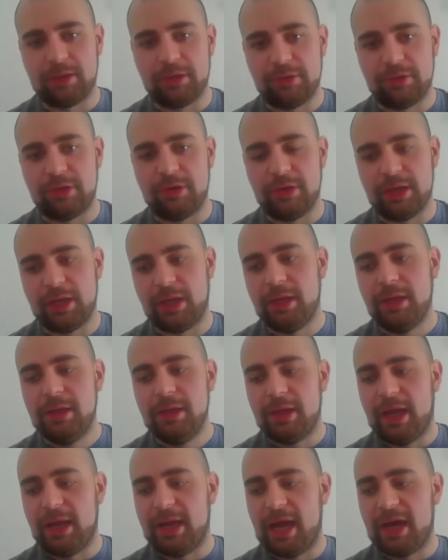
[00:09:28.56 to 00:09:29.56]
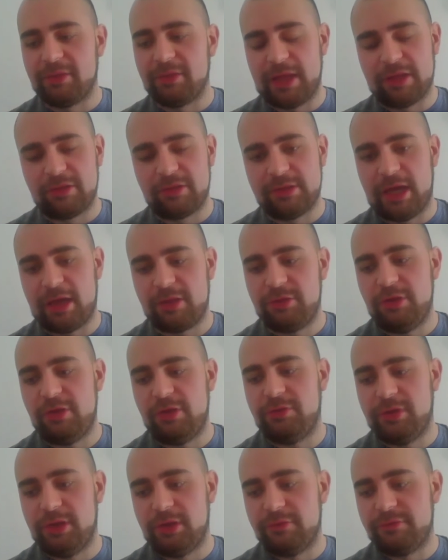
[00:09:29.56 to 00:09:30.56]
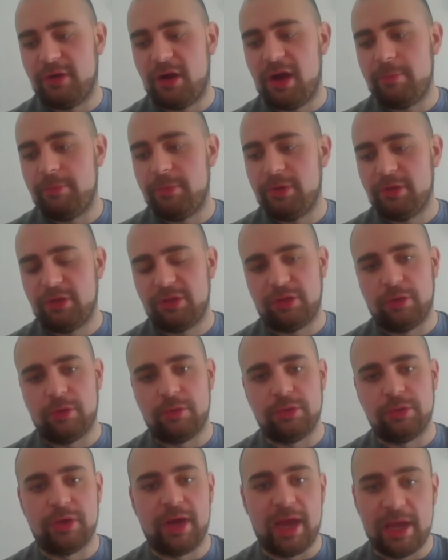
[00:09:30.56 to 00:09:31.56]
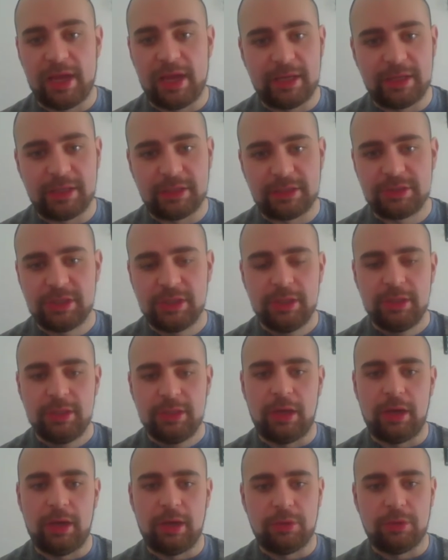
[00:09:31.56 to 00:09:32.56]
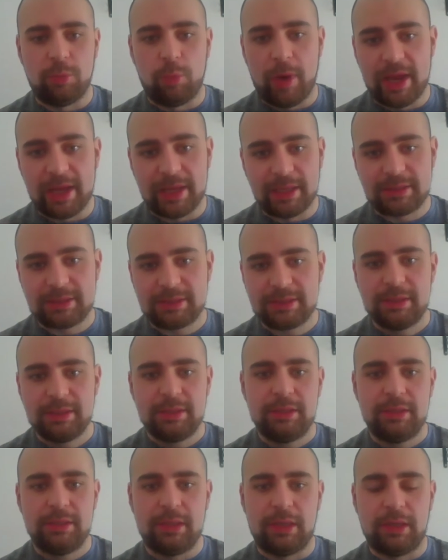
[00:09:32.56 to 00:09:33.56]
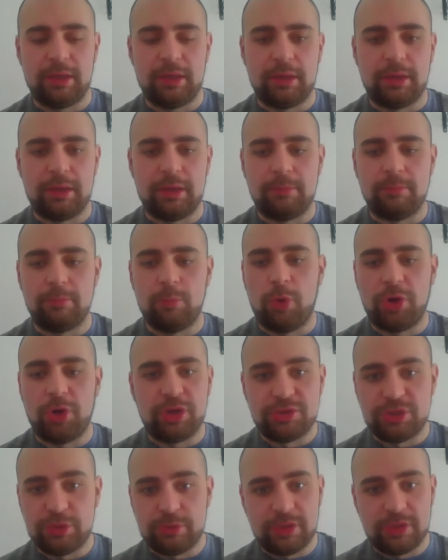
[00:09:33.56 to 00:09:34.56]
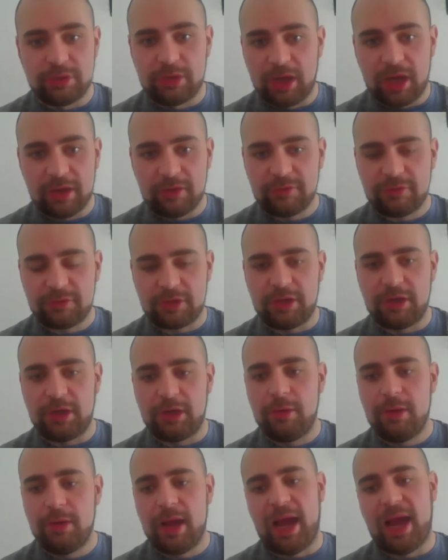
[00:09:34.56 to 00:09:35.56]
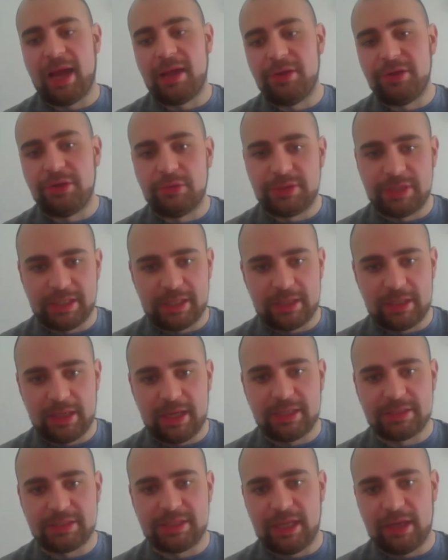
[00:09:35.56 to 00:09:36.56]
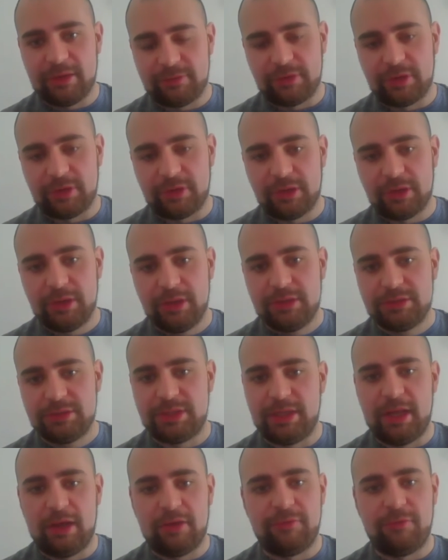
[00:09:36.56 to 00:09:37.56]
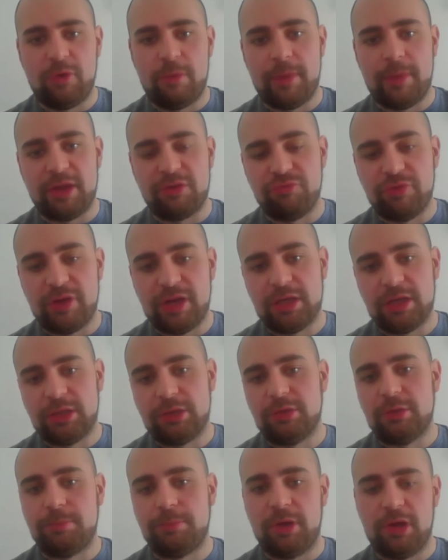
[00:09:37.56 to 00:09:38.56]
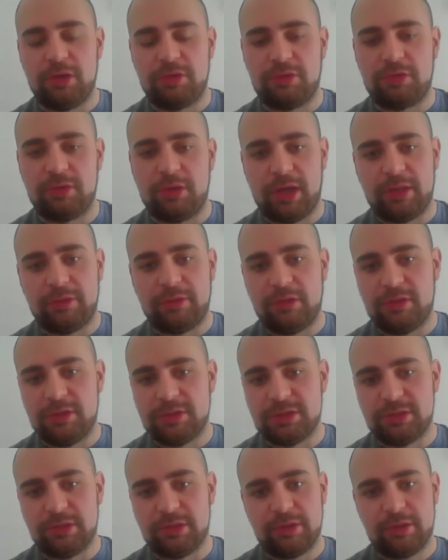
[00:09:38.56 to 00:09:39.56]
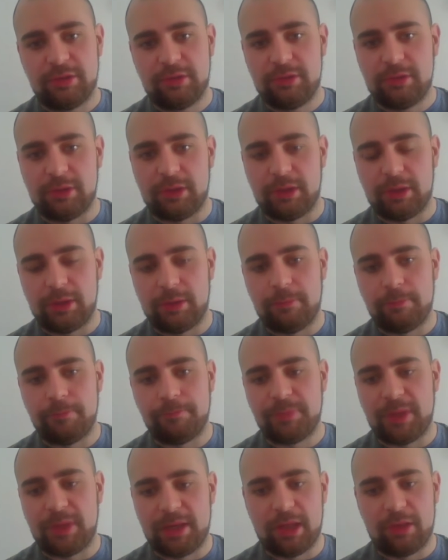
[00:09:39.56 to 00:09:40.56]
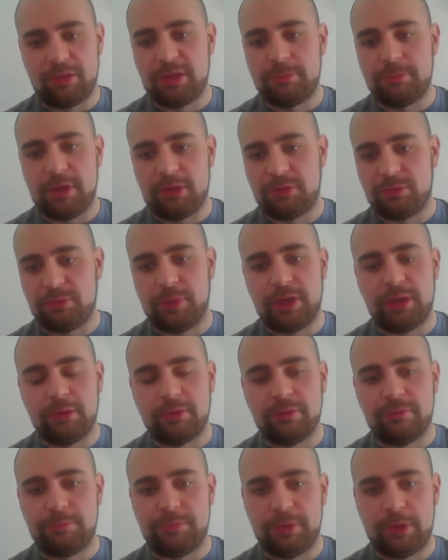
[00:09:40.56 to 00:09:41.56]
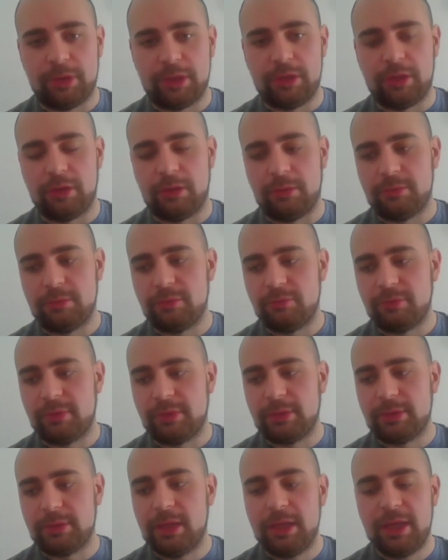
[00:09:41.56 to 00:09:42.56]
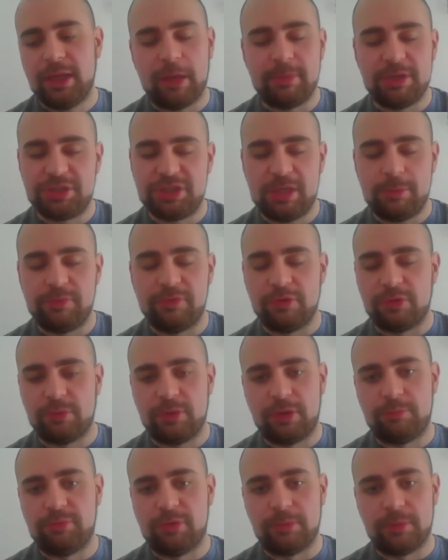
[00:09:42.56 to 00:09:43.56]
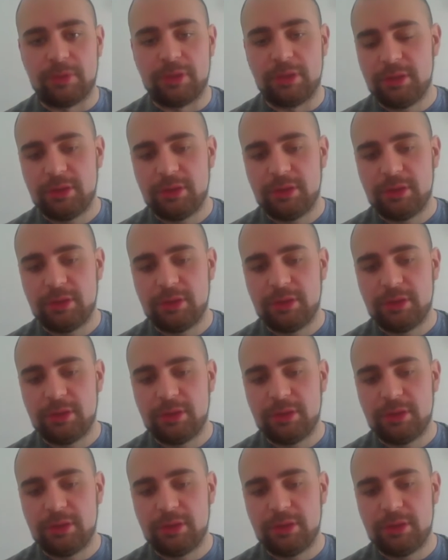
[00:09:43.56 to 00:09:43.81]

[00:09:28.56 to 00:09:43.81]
So yeah, and that's, that's, that's using the environment. So your age, uh, your weight, um, what you do in your lifestyle and your DNA together to therefore make really good personalized decisions um, and that's the best way of you know it'd be cheaper as well probably.